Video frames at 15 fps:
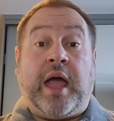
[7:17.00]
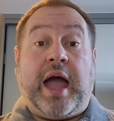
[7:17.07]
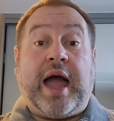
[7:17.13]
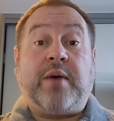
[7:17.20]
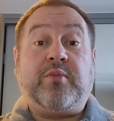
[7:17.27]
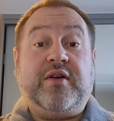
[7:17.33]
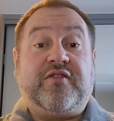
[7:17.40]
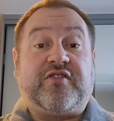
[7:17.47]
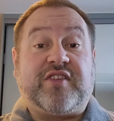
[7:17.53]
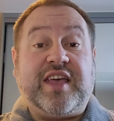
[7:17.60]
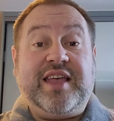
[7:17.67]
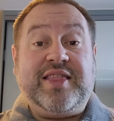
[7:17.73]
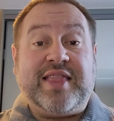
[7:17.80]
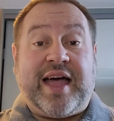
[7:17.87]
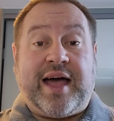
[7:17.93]
And we've
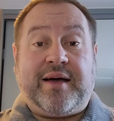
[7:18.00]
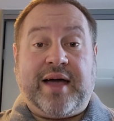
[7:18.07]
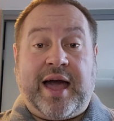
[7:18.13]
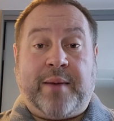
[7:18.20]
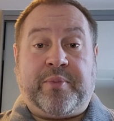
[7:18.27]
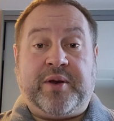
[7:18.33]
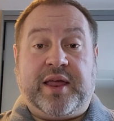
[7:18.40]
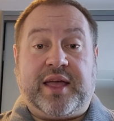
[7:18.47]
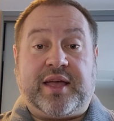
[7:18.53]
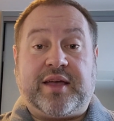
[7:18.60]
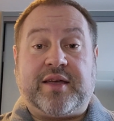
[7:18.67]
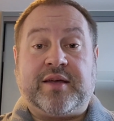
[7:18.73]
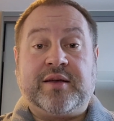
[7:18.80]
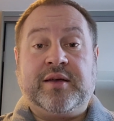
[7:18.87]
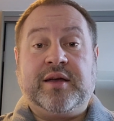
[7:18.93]
seen that happening.
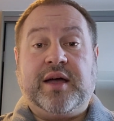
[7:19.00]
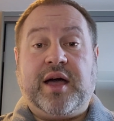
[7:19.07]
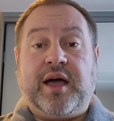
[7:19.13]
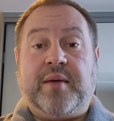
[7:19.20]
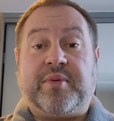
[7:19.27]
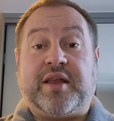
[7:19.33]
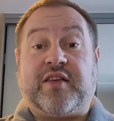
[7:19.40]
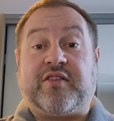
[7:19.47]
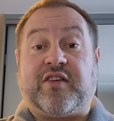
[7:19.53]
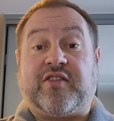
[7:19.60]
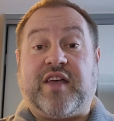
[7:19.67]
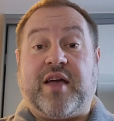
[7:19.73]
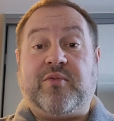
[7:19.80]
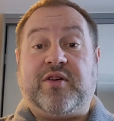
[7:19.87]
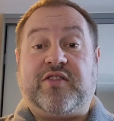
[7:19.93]
But as I
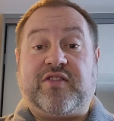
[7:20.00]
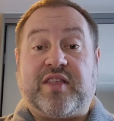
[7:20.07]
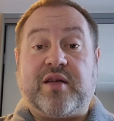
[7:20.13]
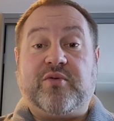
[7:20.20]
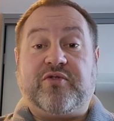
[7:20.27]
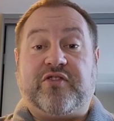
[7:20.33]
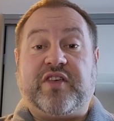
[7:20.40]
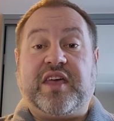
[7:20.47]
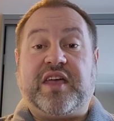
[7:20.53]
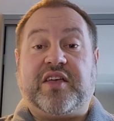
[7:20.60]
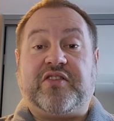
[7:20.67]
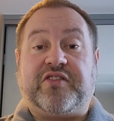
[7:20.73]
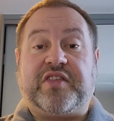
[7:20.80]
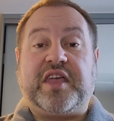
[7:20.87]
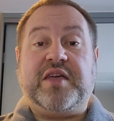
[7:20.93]
say, we're still seeing a
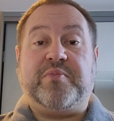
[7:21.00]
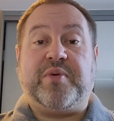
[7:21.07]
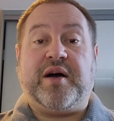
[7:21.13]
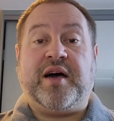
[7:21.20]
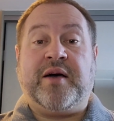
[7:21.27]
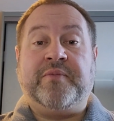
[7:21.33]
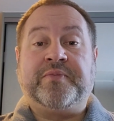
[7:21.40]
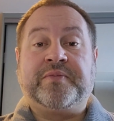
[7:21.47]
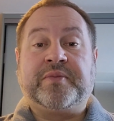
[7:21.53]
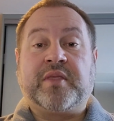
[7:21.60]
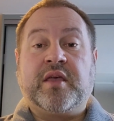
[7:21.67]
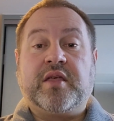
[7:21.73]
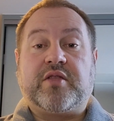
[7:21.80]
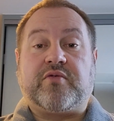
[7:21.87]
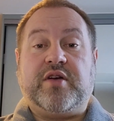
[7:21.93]
steeper
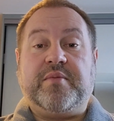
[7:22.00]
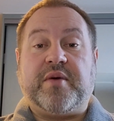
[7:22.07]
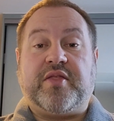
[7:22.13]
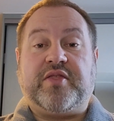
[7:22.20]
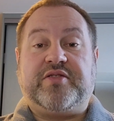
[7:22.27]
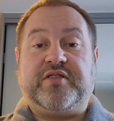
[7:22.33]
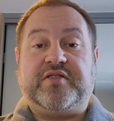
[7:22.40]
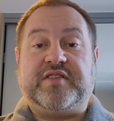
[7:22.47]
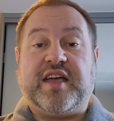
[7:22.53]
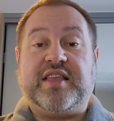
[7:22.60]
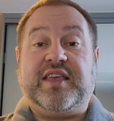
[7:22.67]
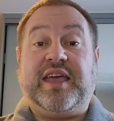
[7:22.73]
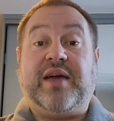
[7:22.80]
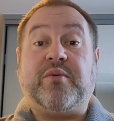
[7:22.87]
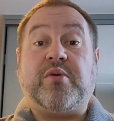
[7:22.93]
3-month to
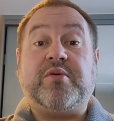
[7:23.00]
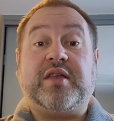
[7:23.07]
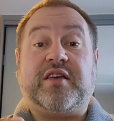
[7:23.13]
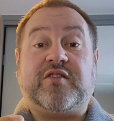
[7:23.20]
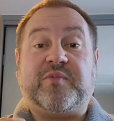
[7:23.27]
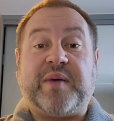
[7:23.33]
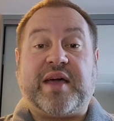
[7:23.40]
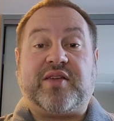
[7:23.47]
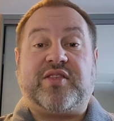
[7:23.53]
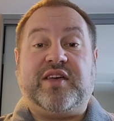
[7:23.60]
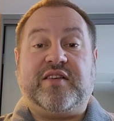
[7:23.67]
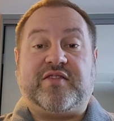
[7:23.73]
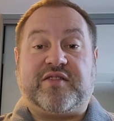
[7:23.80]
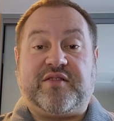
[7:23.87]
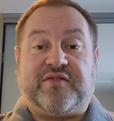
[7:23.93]
10-year. We would expect
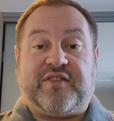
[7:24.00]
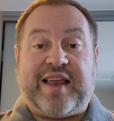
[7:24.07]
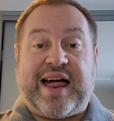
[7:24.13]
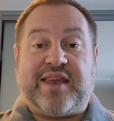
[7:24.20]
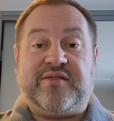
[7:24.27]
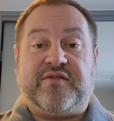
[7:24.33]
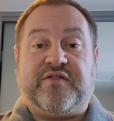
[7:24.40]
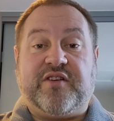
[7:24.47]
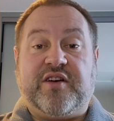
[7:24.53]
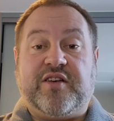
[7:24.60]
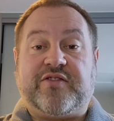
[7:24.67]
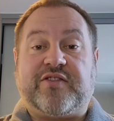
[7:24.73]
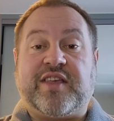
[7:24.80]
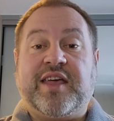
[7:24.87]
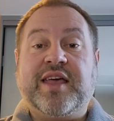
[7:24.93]
things to flatten
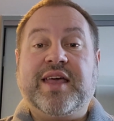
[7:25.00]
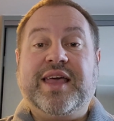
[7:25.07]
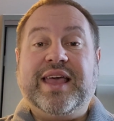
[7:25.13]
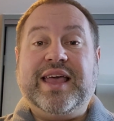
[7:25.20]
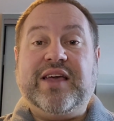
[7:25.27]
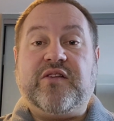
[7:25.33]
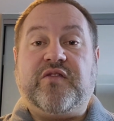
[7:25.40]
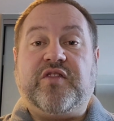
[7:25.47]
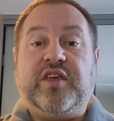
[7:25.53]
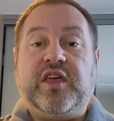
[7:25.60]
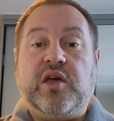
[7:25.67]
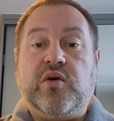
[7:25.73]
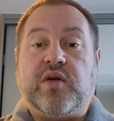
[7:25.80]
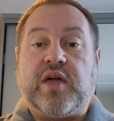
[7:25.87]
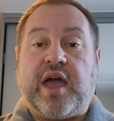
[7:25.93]
first if
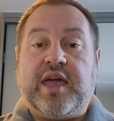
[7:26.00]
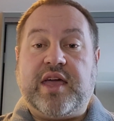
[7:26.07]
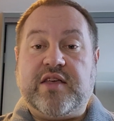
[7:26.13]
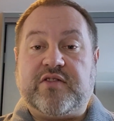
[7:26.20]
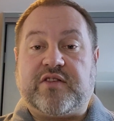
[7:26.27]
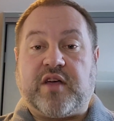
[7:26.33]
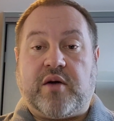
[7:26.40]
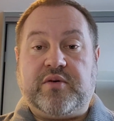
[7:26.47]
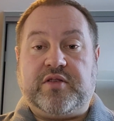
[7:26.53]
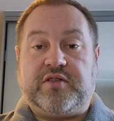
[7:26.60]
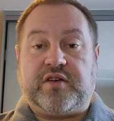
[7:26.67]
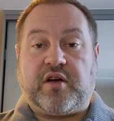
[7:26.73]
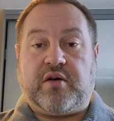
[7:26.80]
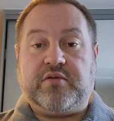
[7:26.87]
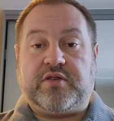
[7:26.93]
the UK is going to
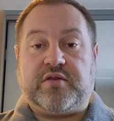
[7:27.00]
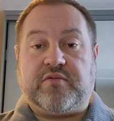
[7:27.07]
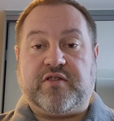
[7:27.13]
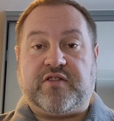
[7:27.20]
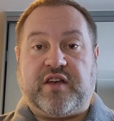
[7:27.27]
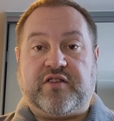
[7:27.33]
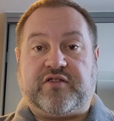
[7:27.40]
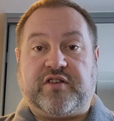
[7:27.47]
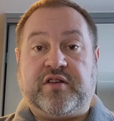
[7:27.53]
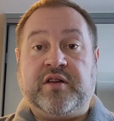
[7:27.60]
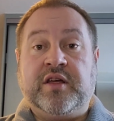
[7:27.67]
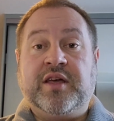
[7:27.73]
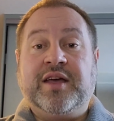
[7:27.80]
go into recession.